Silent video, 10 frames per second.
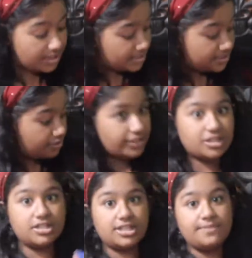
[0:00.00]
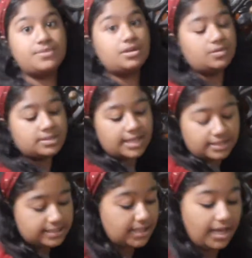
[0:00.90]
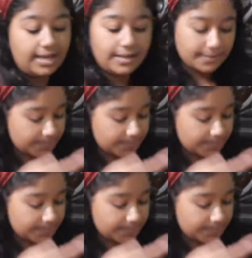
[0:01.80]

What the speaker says: So we are gonna keep those at the side.